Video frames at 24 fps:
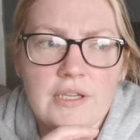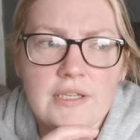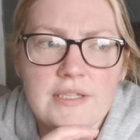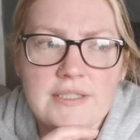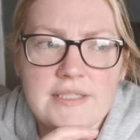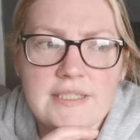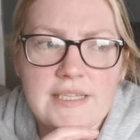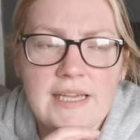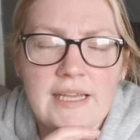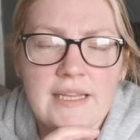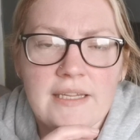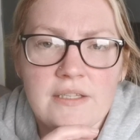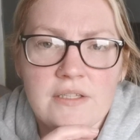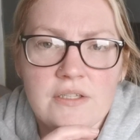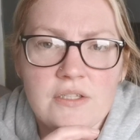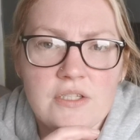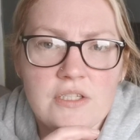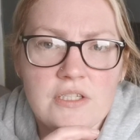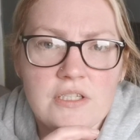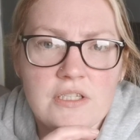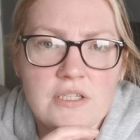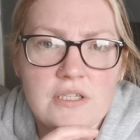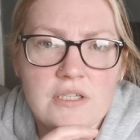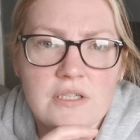
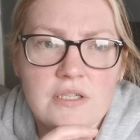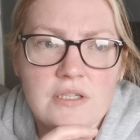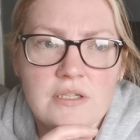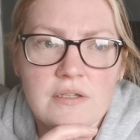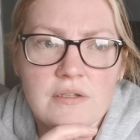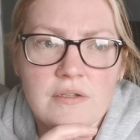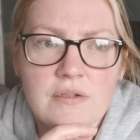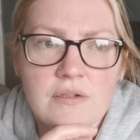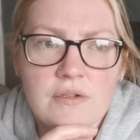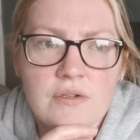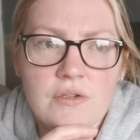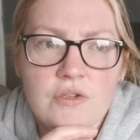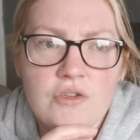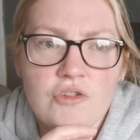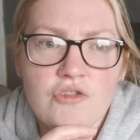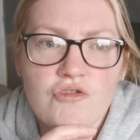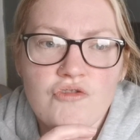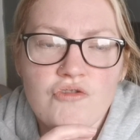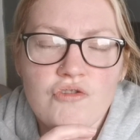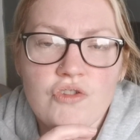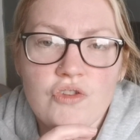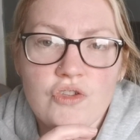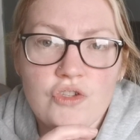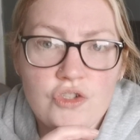condensed
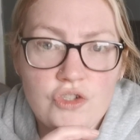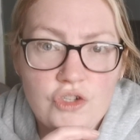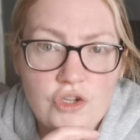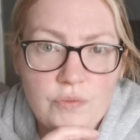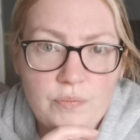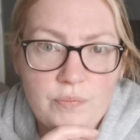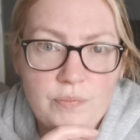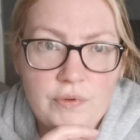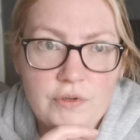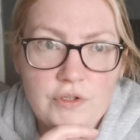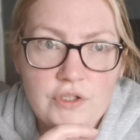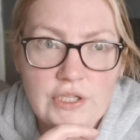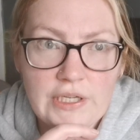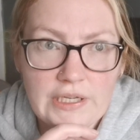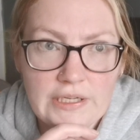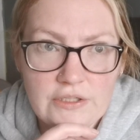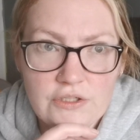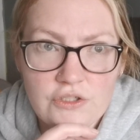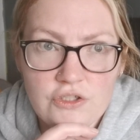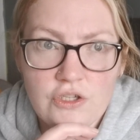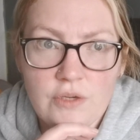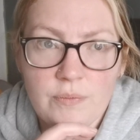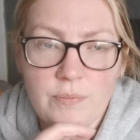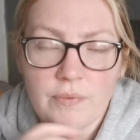soup,
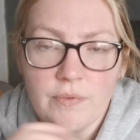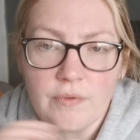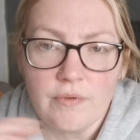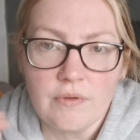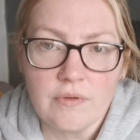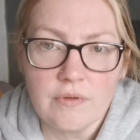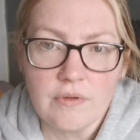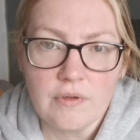chicken soup,